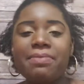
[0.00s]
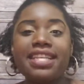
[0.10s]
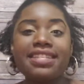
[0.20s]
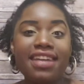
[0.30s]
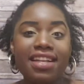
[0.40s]

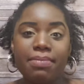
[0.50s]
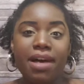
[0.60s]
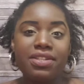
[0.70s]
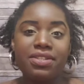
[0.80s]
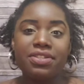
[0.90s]
It is not
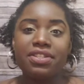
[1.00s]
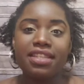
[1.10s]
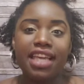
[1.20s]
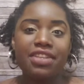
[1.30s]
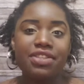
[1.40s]
sponsored,
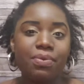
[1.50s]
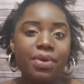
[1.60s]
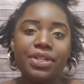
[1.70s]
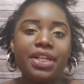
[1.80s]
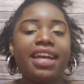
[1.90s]
just in case you're
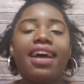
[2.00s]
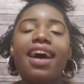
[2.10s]
wondering.